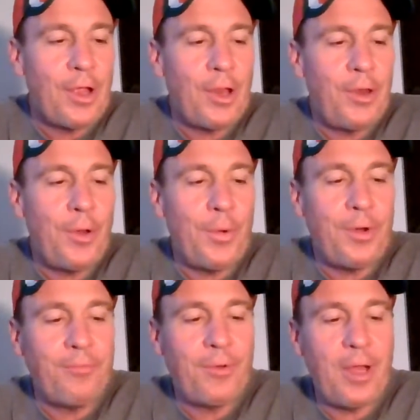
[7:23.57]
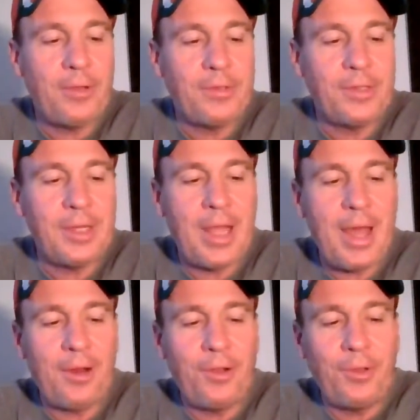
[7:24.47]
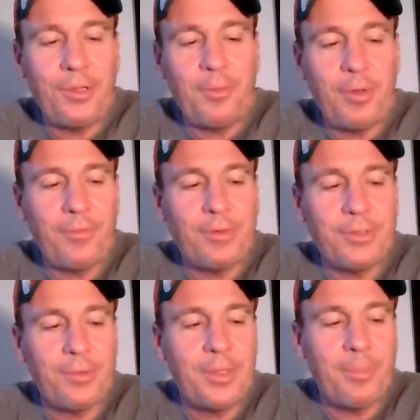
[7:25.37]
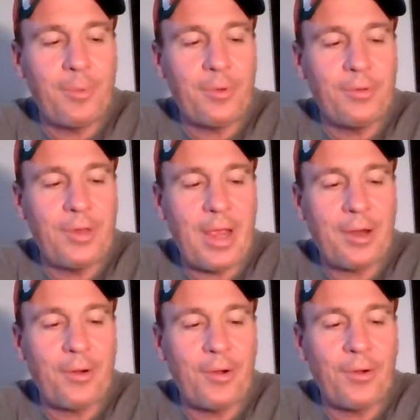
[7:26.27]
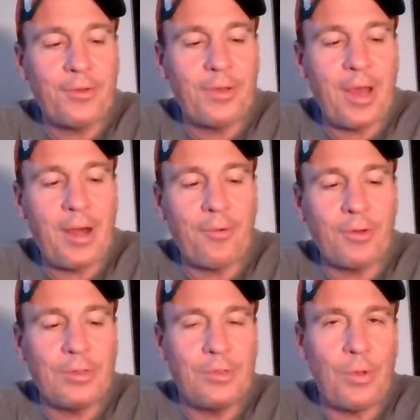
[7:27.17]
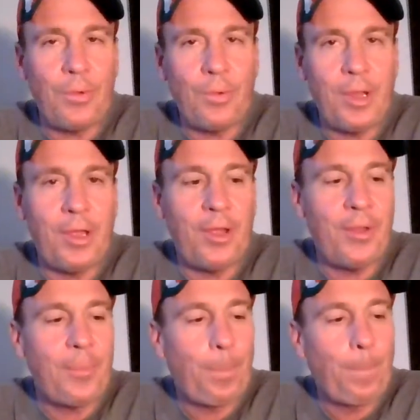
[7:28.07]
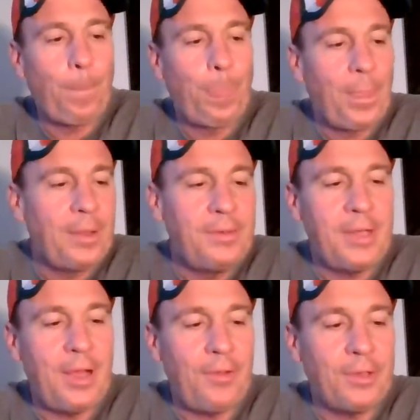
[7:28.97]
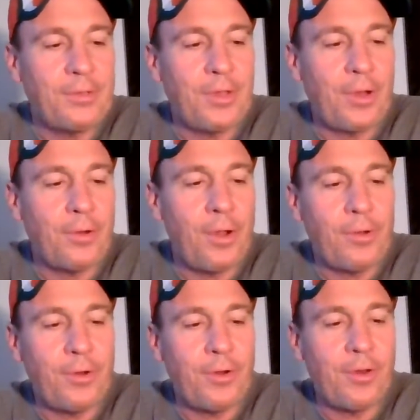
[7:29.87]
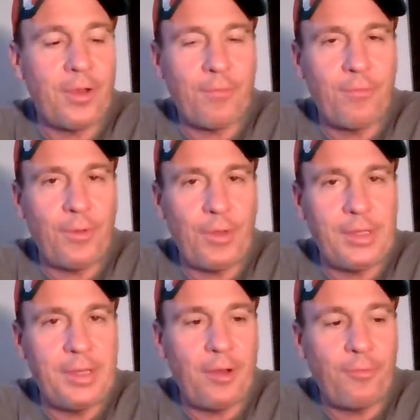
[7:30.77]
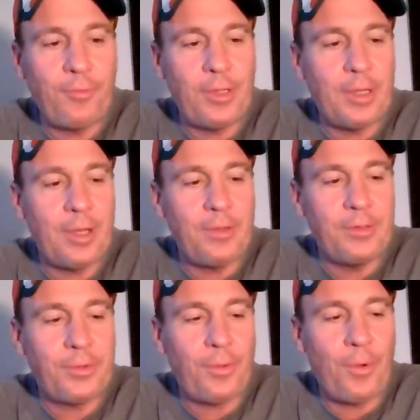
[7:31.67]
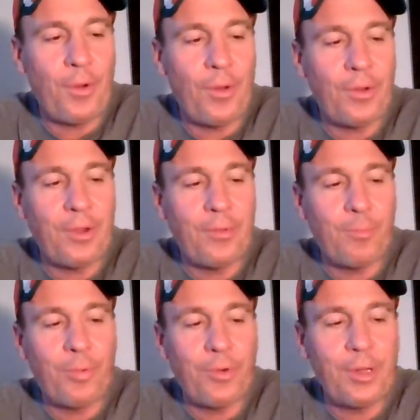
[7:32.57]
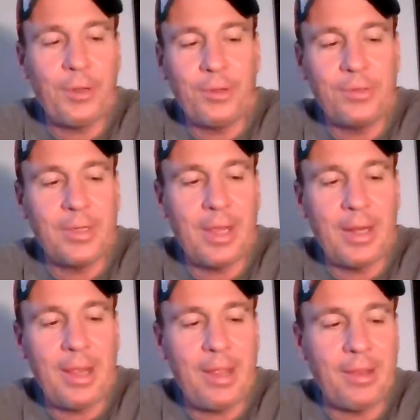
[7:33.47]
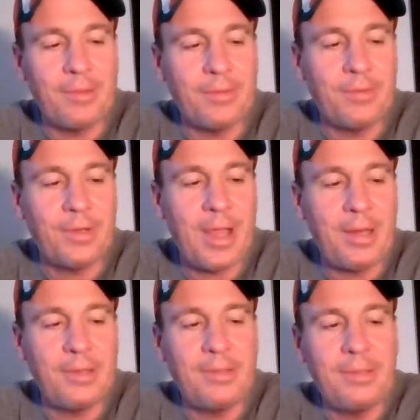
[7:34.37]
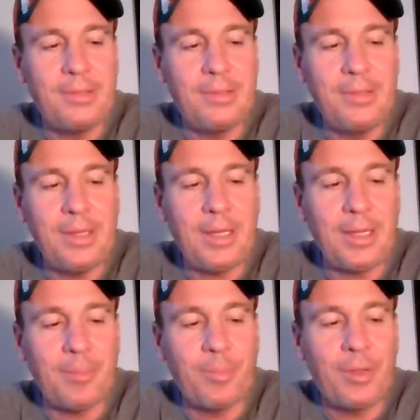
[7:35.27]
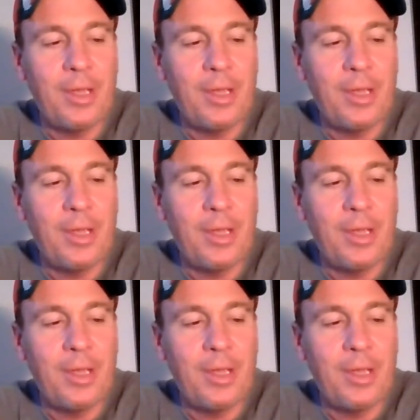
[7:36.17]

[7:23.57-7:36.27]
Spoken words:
Noah Fant, Seattle. A little bit of a sleeper. Zach Ertz, Arizona. Dallas Goedert, Philadelphia. These are all pretty good tight ends. It's kind of deep.